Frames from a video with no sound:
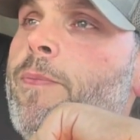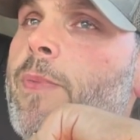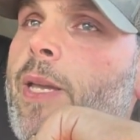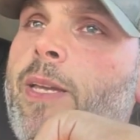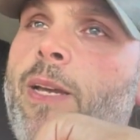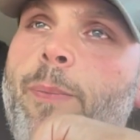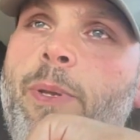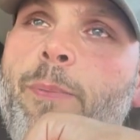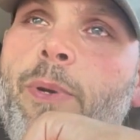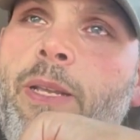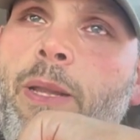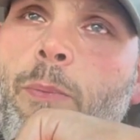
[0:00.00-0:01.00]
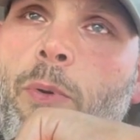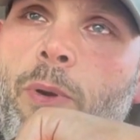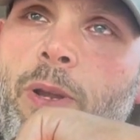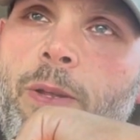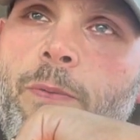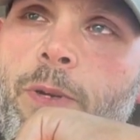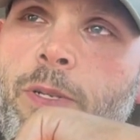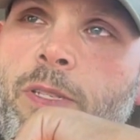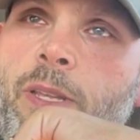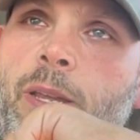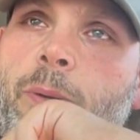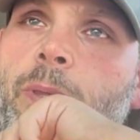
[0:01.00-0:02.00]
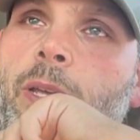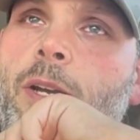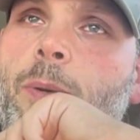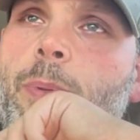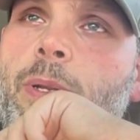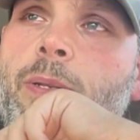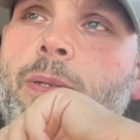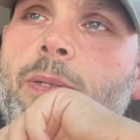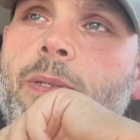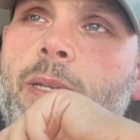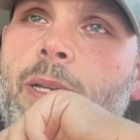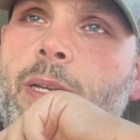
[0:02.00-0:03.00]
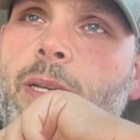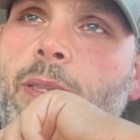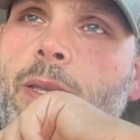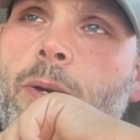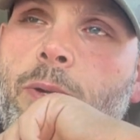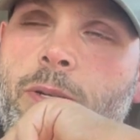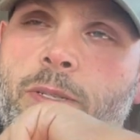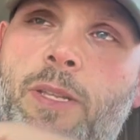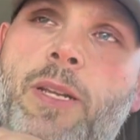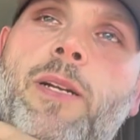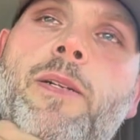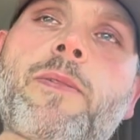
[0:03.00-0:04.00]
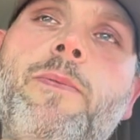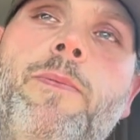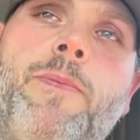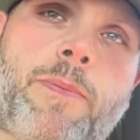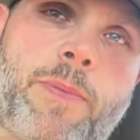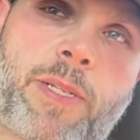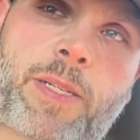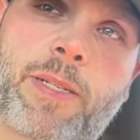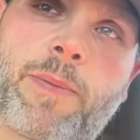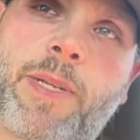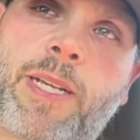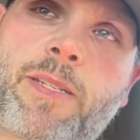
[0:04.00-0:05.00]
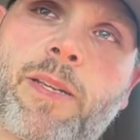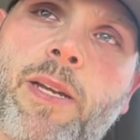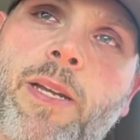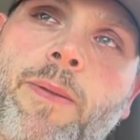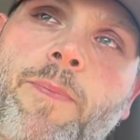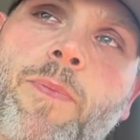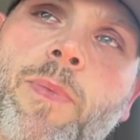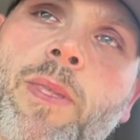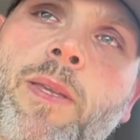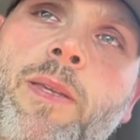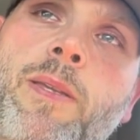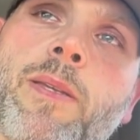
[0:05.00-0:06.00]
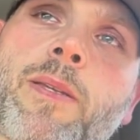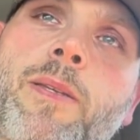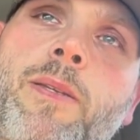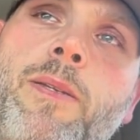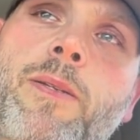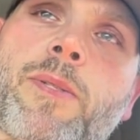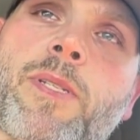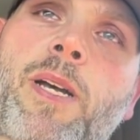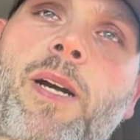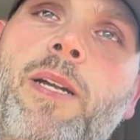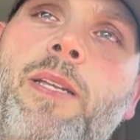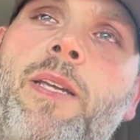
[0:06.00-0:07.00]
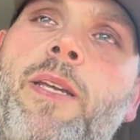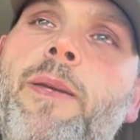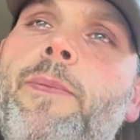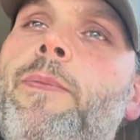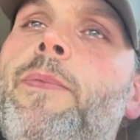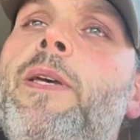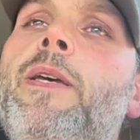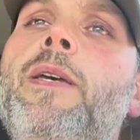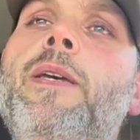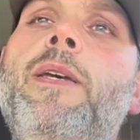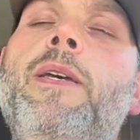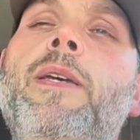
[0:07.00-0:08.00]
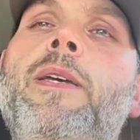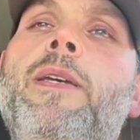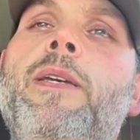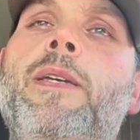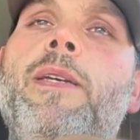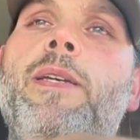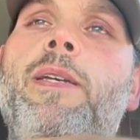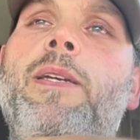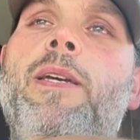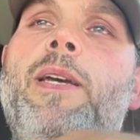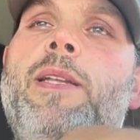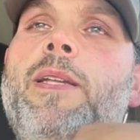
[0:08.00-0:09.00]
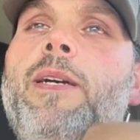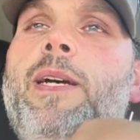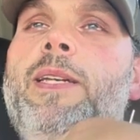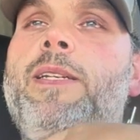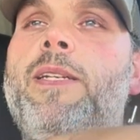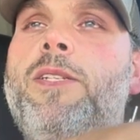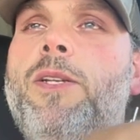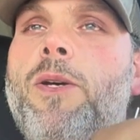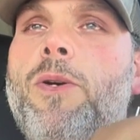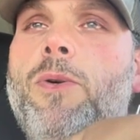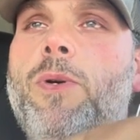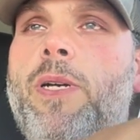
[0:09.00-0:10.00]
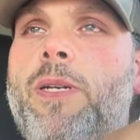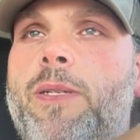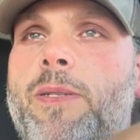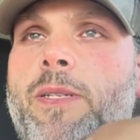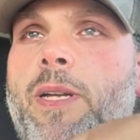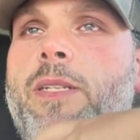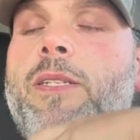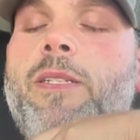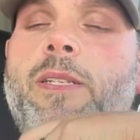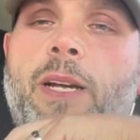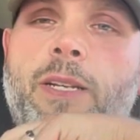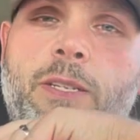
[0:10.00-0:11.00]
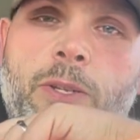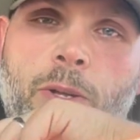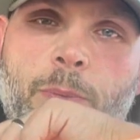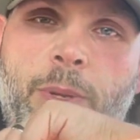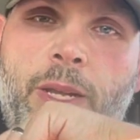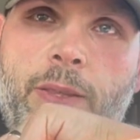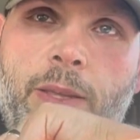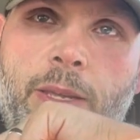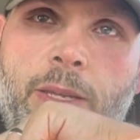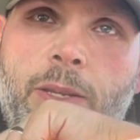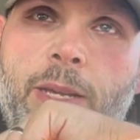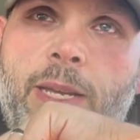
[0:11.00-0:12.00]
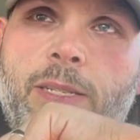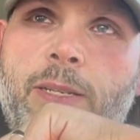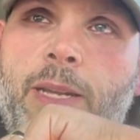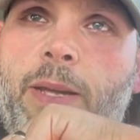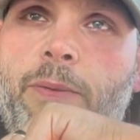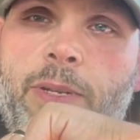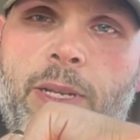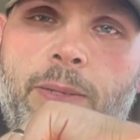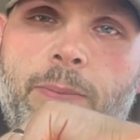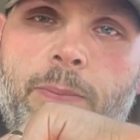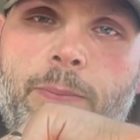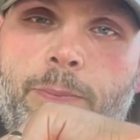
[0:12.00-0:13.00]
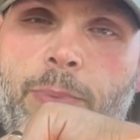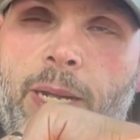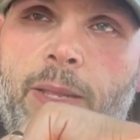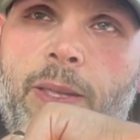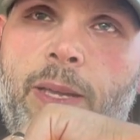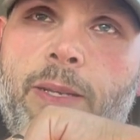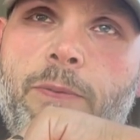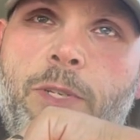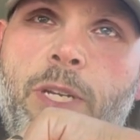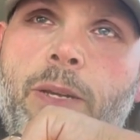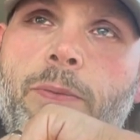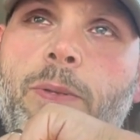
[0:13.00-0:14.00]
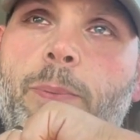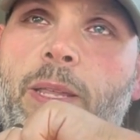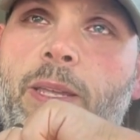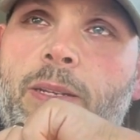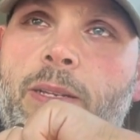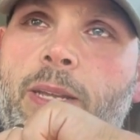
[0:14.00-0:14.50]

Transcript: I come in Monday morning, first thing when they open. The owner's there. Nice guy. Was talking to him. And I said, so such and such told me that you guys can have it done by the end of shift, by the end of